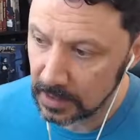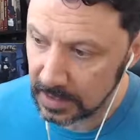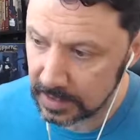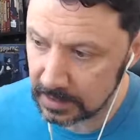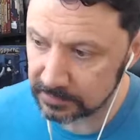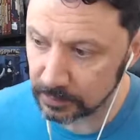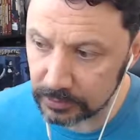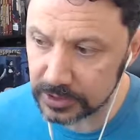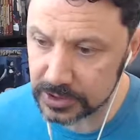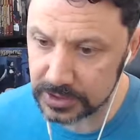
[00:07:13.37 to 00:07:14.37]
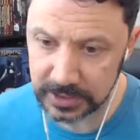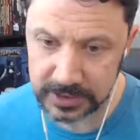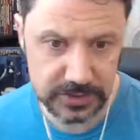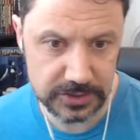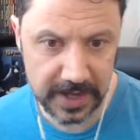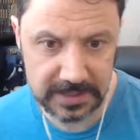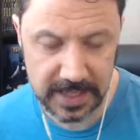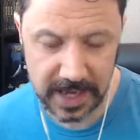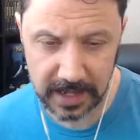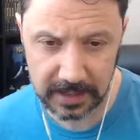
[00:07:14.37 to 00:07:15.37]
in fourth edition Dungeons and Dragons,
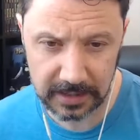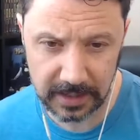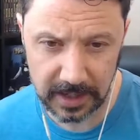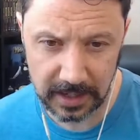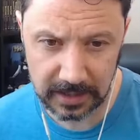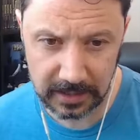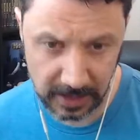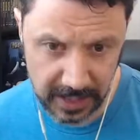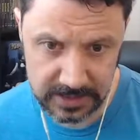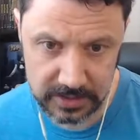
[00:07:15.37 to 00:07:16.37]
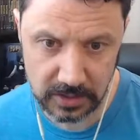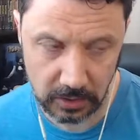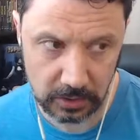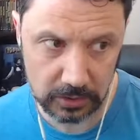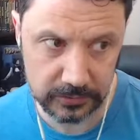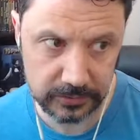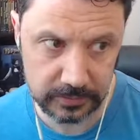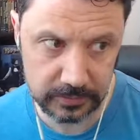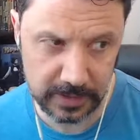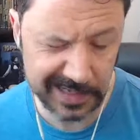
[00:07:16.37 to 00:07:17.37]
they had a, a class called
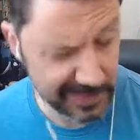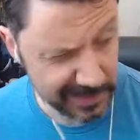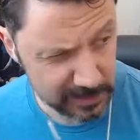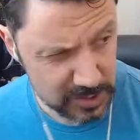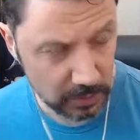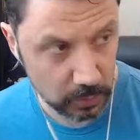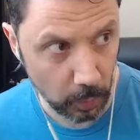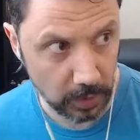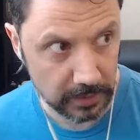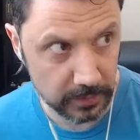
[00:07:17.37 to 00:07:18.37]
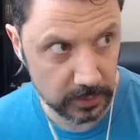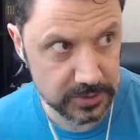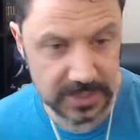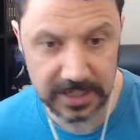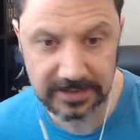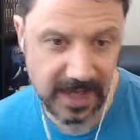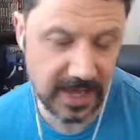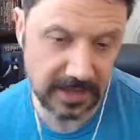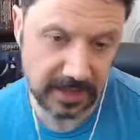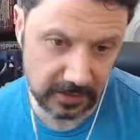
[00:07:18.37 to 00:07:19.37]
uh, I think it was called Warden, which was like a
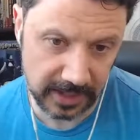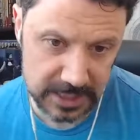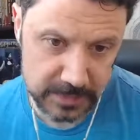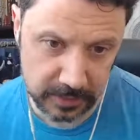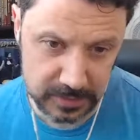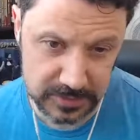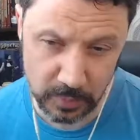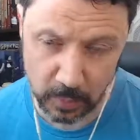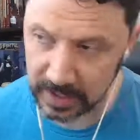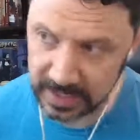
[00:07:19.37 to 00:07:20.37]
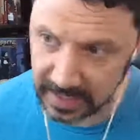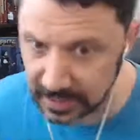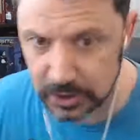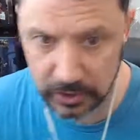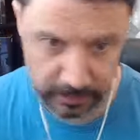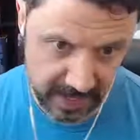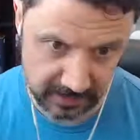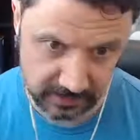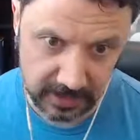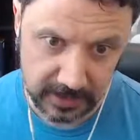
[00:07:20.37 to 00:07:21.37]
tanking class, but it was more nature
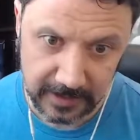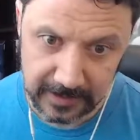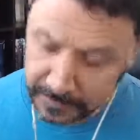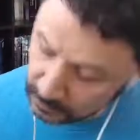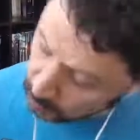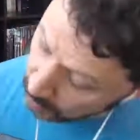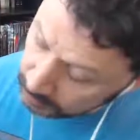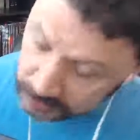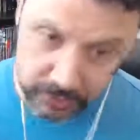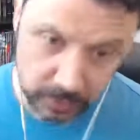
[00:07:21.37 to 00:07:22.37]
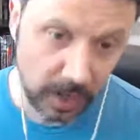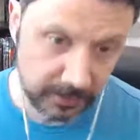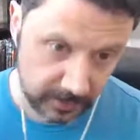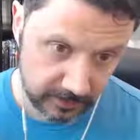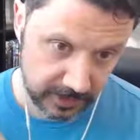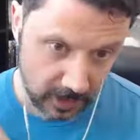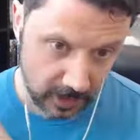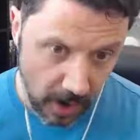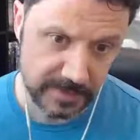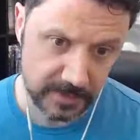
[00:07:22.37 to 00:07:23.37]
bent. Robert Schwalb, the, the
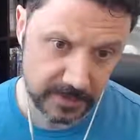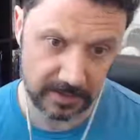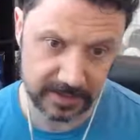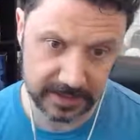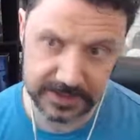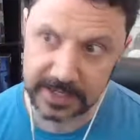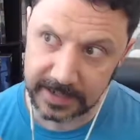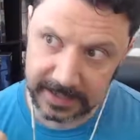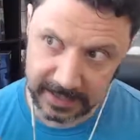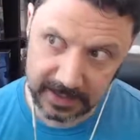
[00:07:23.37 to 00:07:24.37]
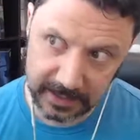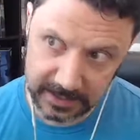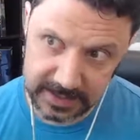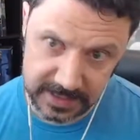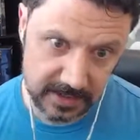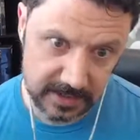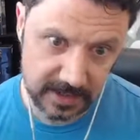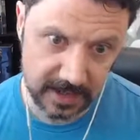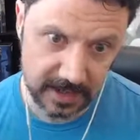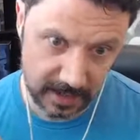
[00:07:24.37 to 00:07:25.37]
author of this, he cut his teeth
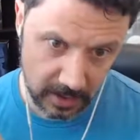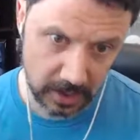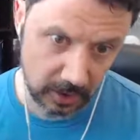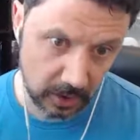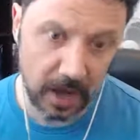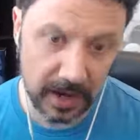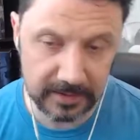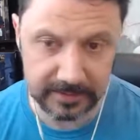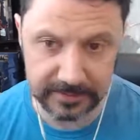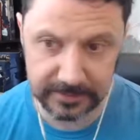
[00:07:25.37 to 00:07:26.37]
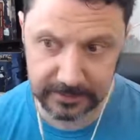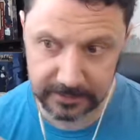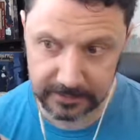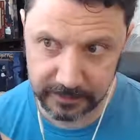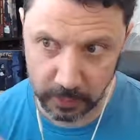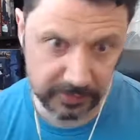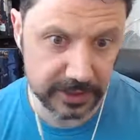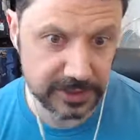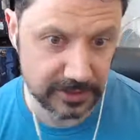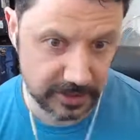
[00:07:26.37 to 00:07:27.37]
uh, on a lot of fourth
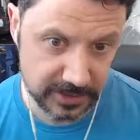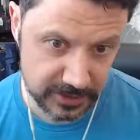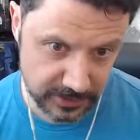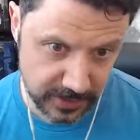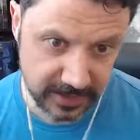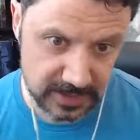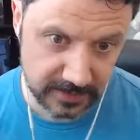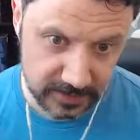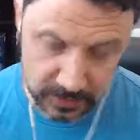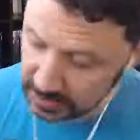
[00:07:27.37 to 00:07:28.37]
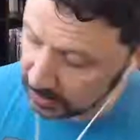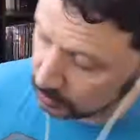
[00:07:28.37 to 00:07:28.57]
edition Dungeons and Dragons stuff. So it's kind of